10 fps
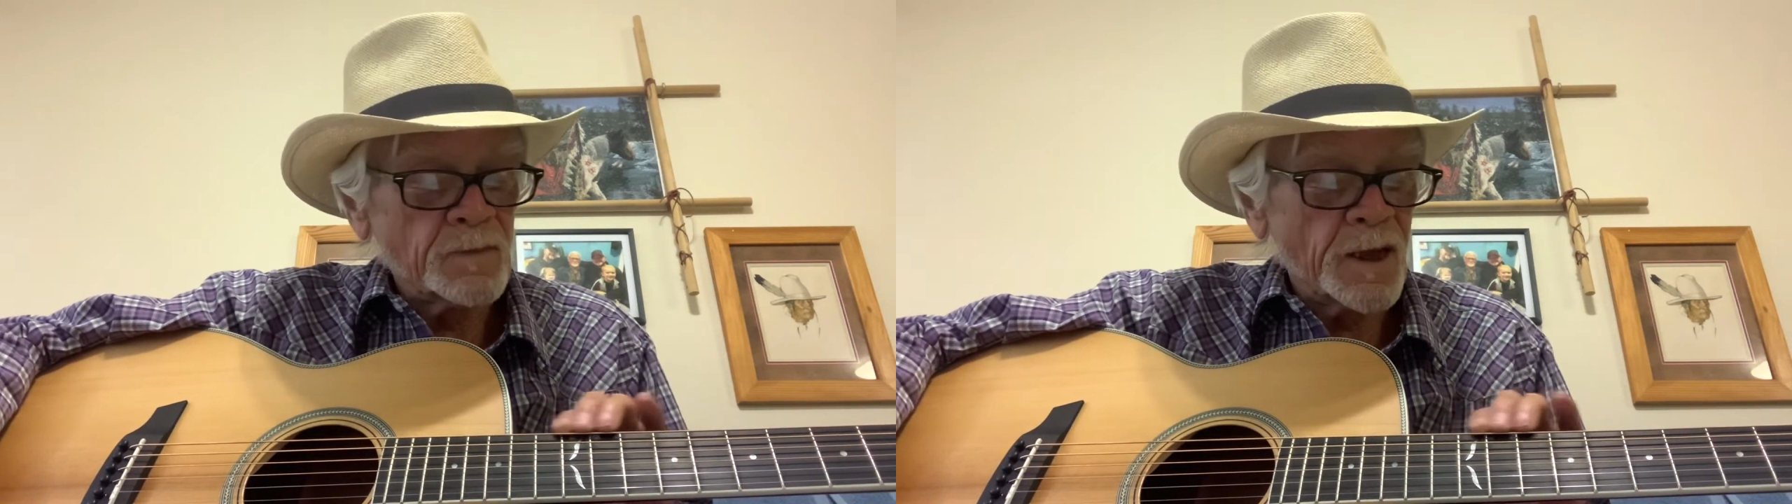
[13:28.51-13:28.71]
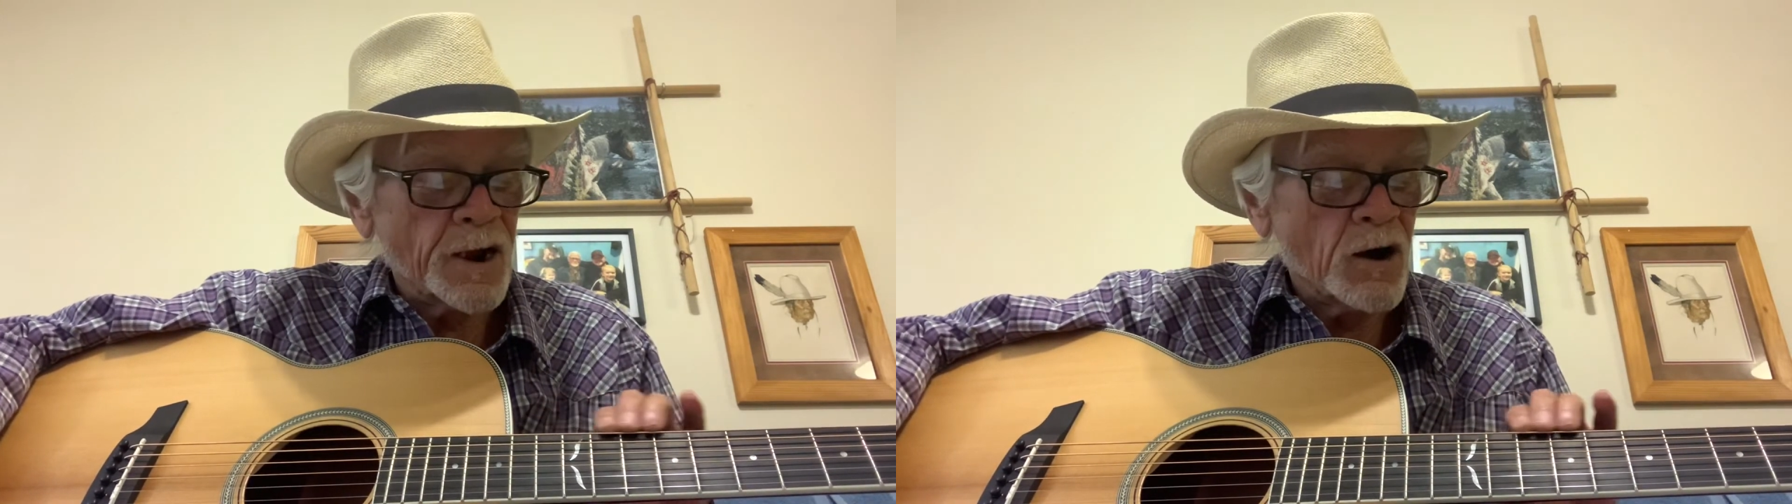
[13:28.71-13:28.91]

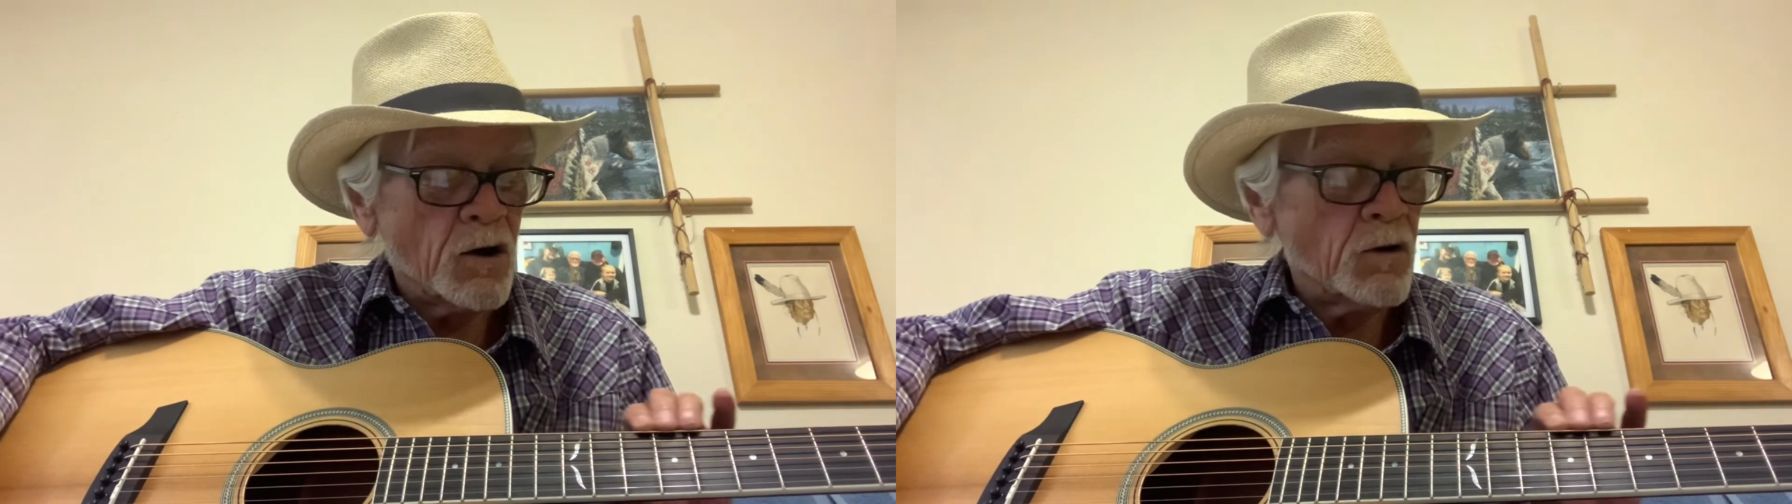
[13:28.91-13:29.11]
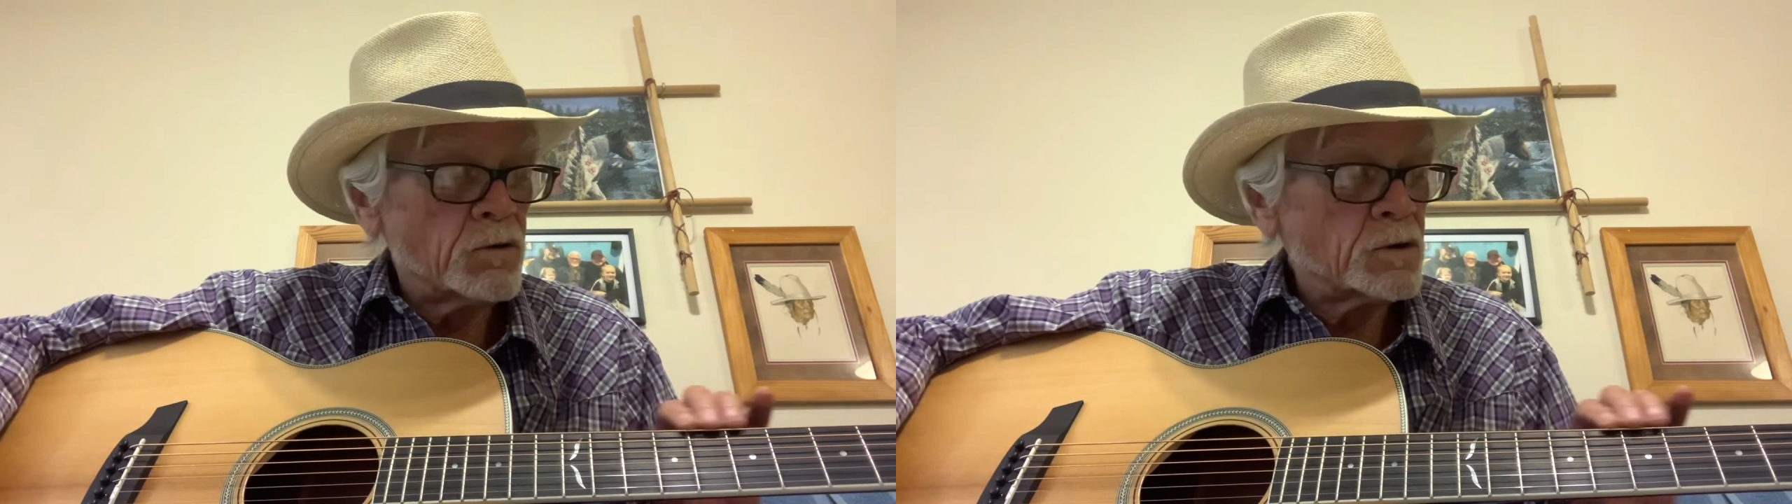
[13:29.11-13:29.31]
at
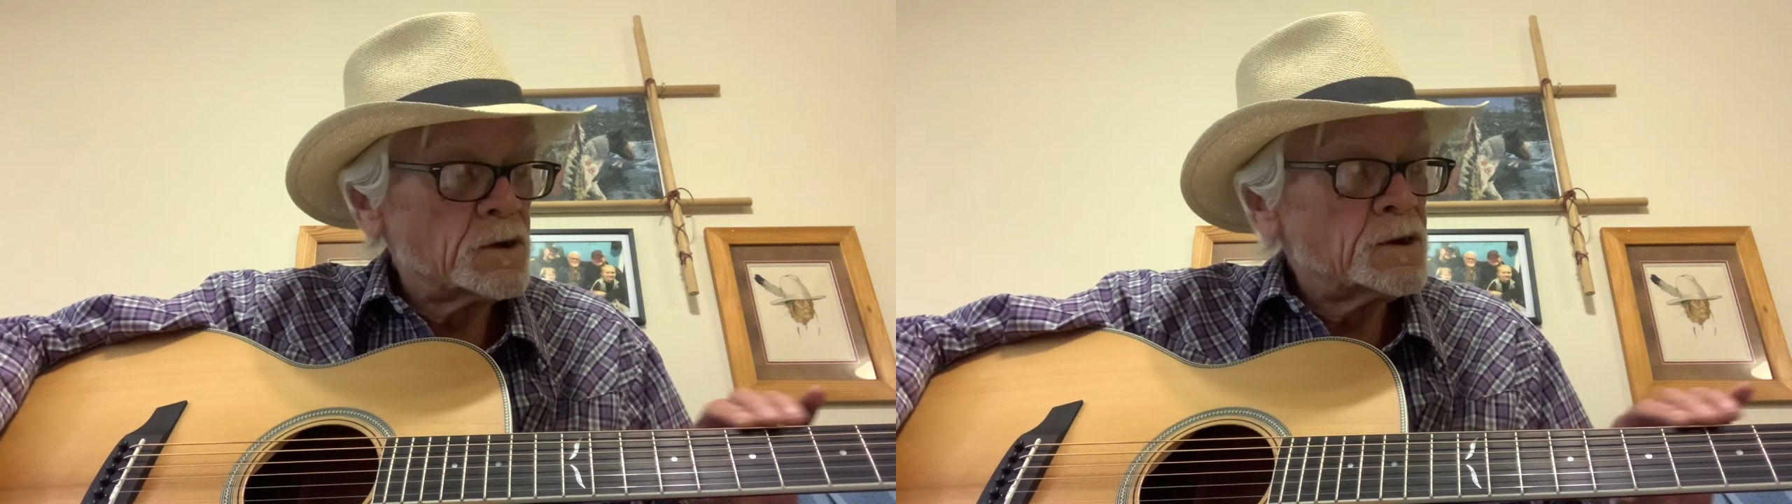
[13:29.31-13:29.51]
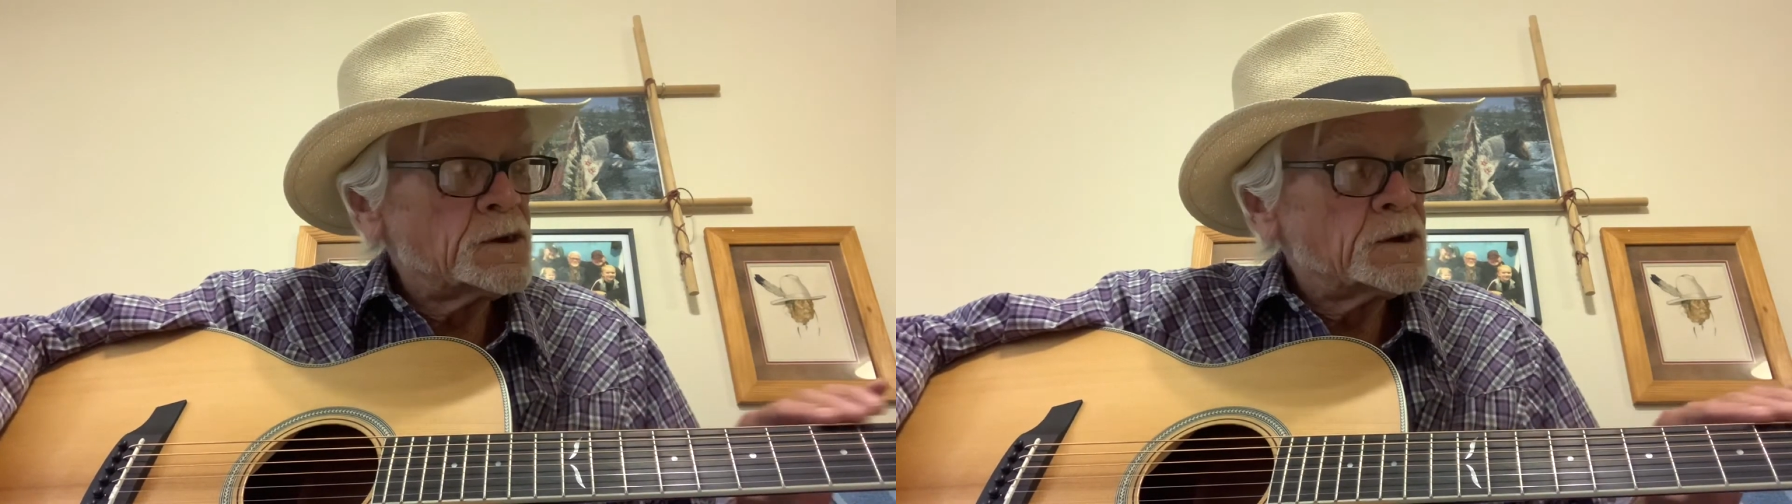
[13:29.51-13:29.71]
all.
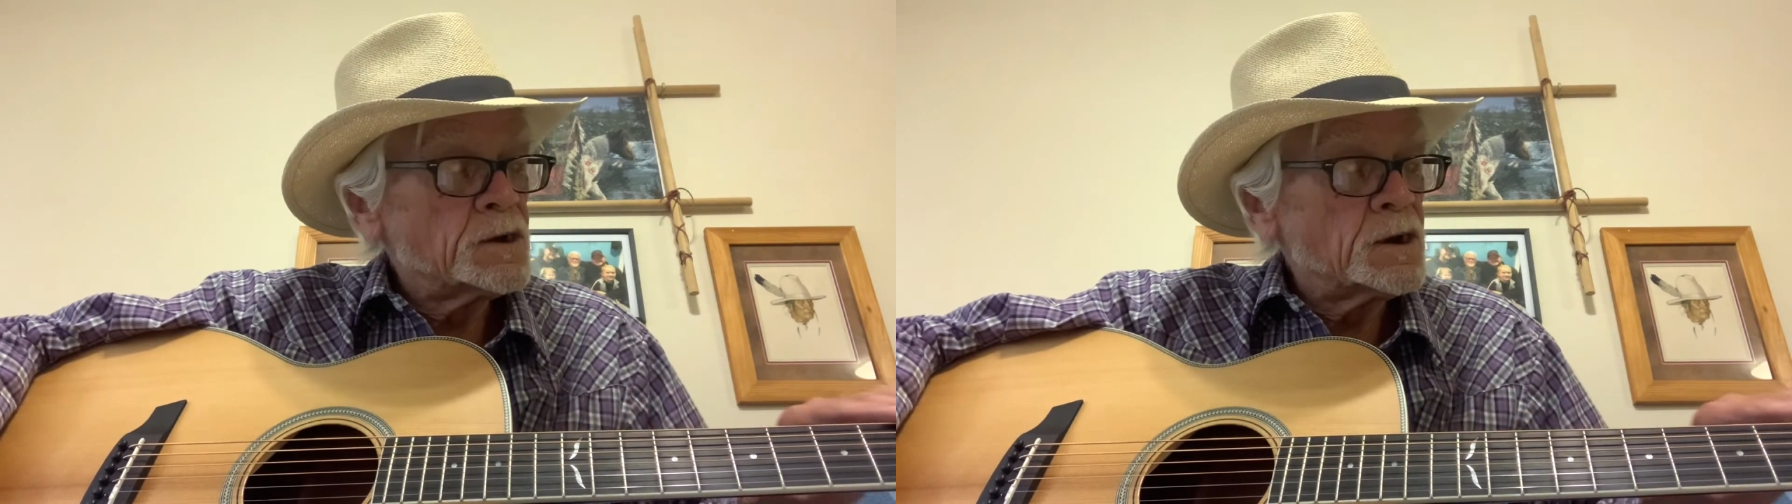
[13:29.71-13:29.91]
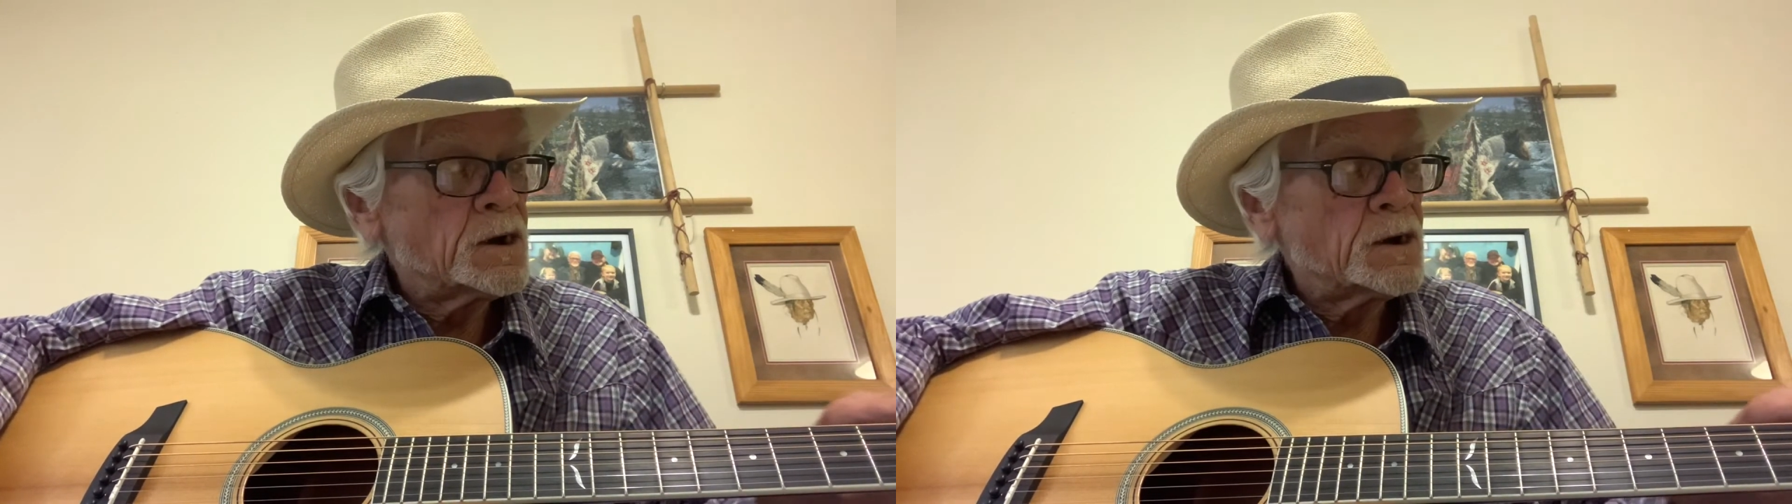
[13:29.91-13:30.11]

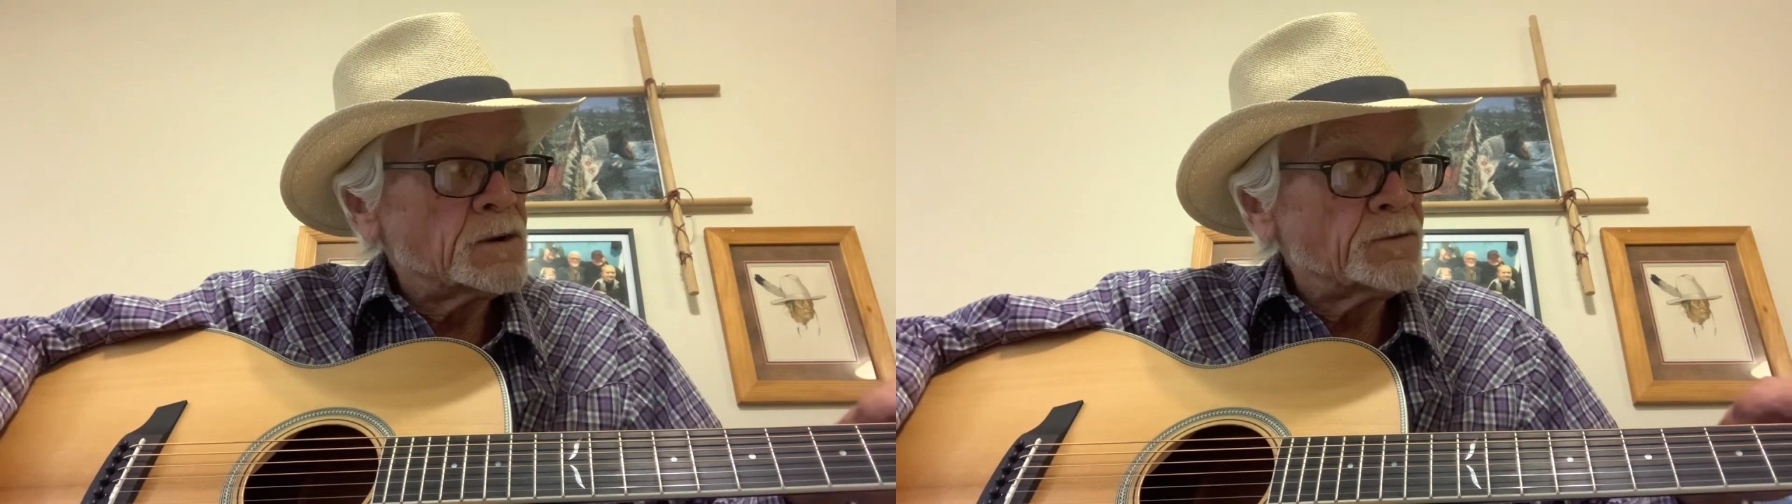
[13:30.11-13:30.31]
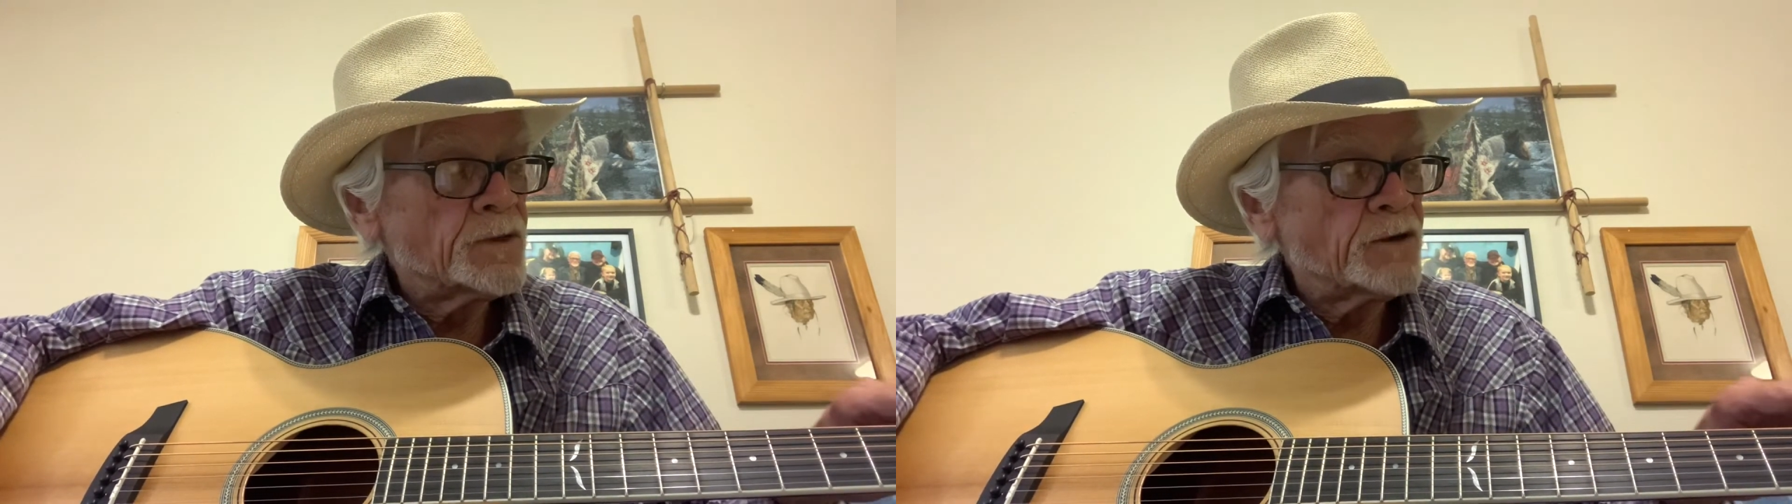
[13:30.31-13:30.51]

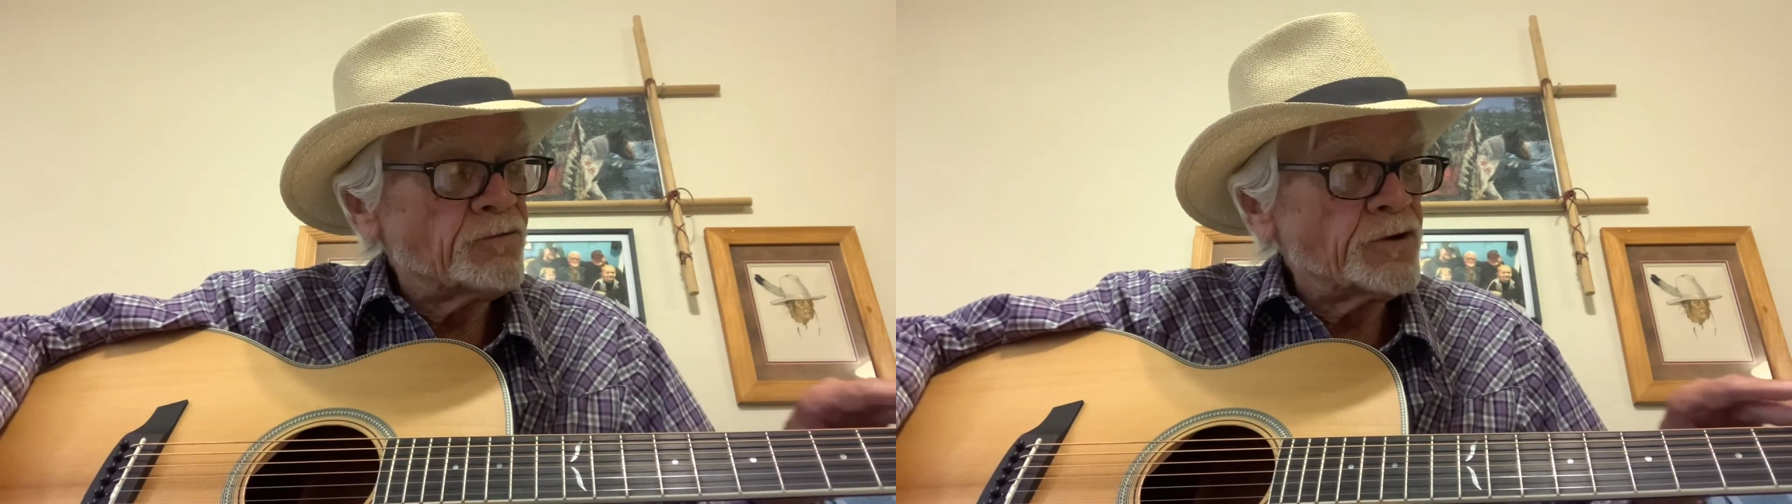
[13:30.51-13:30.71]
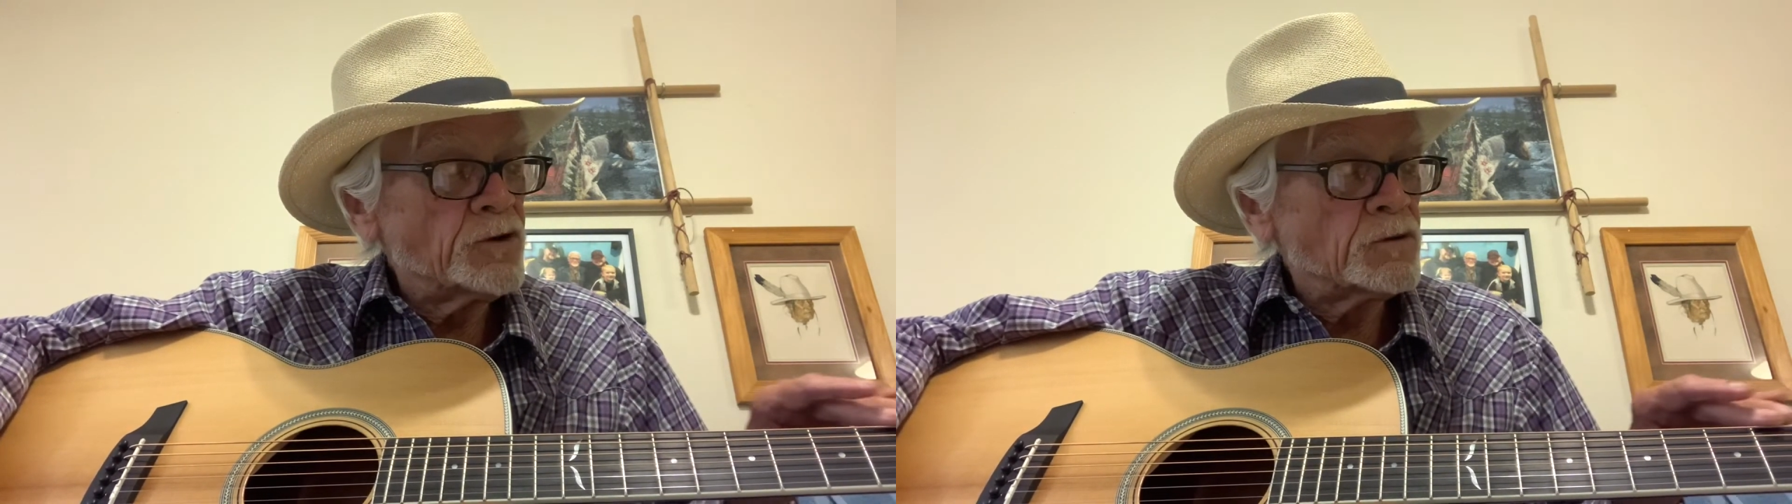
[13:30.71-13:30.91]
They feel